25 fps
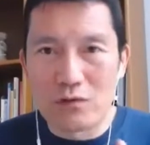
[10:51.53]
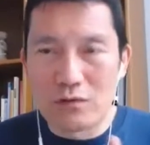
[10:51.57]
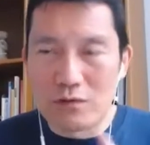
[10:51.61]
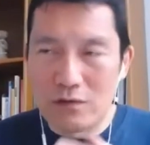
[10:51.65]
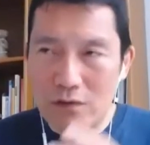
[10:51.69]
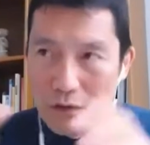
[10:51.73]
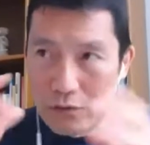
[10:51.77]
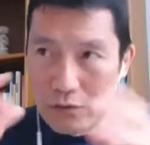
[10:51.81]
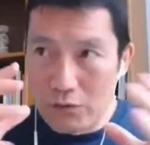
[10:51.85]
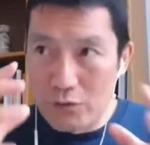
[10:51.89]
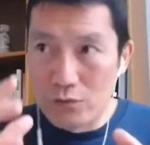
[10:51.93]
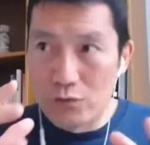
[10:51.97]
you
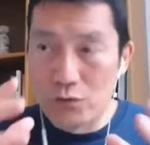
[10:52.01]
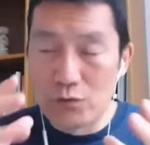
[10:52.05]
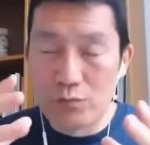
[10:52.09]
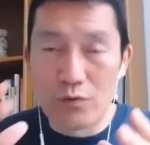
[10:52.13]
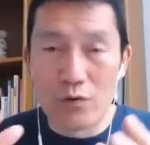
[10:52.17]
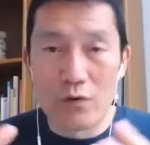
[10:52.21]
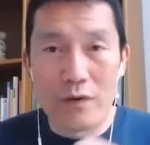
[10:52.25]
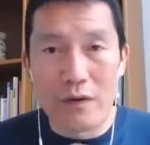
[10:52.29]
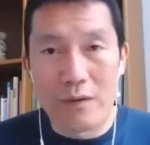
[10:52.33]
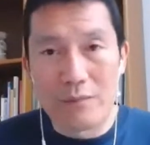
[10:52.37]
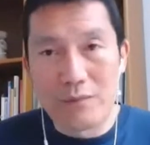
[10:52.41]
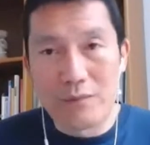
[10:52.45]
know your group
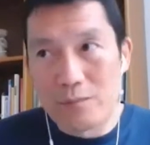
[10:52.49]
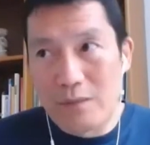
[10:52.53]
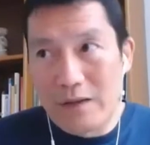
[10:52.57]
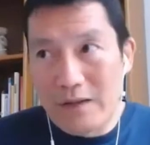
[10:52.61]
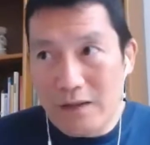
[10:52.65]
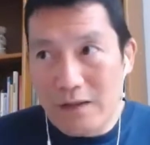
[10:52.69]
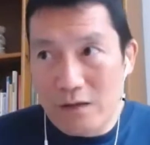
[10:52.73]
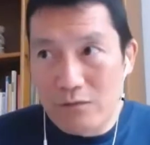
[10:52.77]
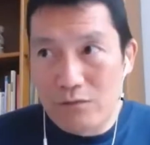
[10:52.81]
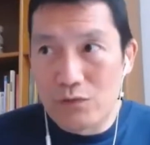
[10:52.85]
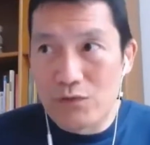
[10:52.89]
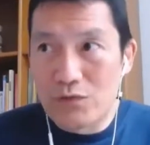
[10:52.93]
programs may
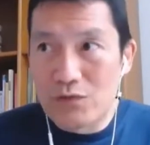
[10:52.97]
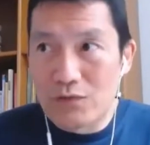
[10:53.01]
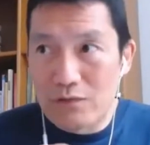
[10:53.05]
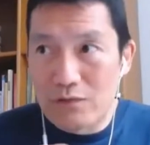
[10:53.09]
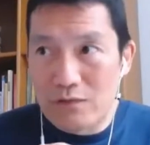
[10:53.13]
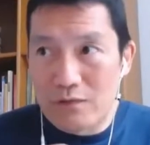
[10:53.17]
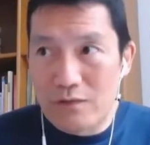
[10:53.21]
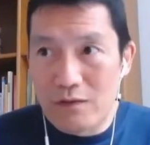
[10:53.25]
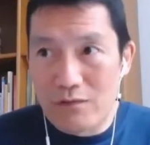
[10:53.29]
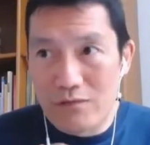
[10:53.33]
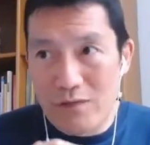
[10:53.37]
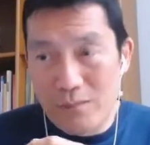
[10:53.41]
give you
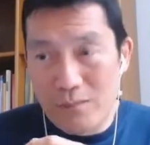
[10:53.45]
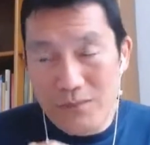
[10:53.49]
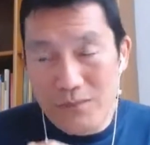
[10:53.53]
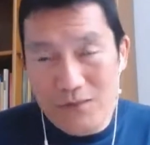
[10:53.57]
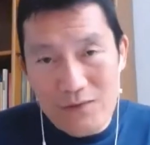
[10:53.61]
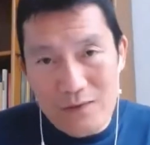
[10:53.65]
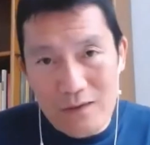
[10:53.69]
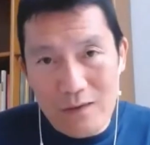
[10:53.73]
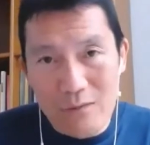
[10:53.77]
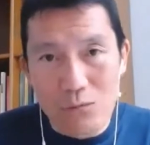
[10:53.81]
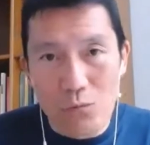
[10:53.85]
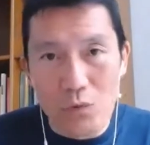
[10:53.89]
give them
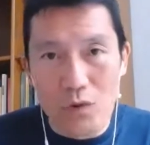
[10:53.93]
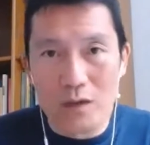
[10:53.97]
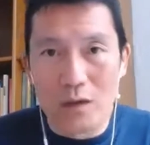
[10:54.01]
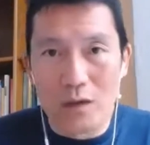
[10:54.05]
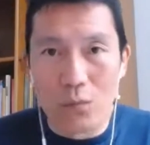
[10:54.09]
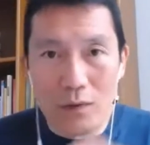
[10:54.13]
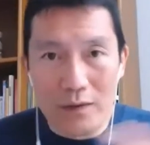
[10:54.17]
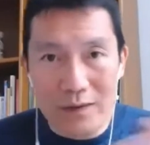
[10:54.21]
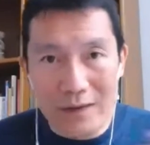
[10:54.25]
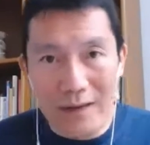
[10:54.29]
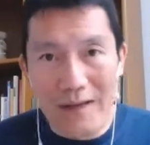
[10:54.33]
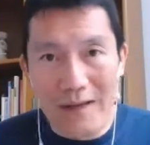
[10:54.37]
some
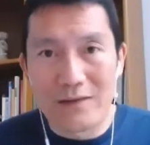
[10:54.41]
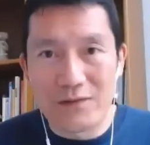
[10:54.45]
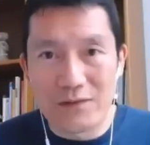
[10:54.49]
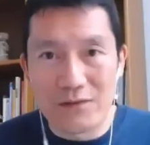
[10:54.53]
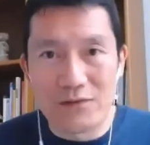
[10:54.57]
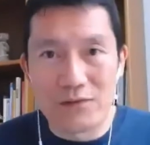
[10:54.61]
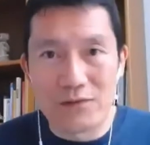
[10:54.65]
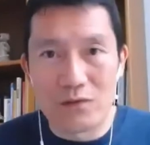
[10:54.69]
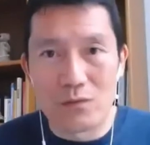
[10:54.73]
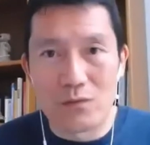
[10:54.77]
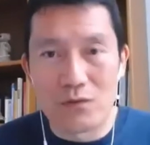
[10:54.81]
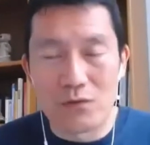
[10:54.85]
one-on-one
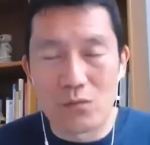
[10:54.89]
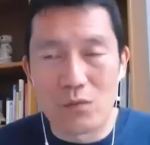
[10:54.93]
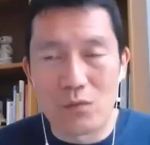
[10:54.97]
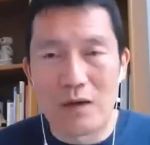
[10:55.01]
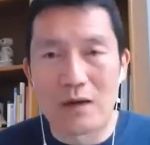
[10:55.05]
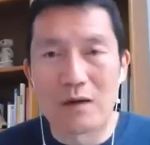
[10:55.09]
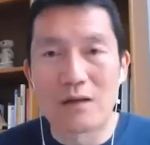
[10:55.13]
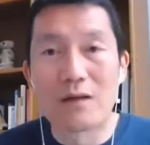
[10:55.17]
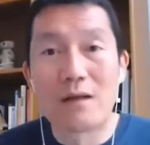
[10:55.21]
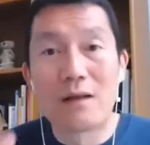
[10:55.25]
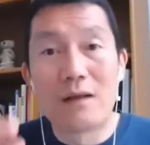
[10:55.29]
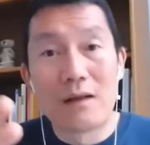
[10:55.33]
access to you as
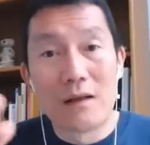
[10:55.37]
well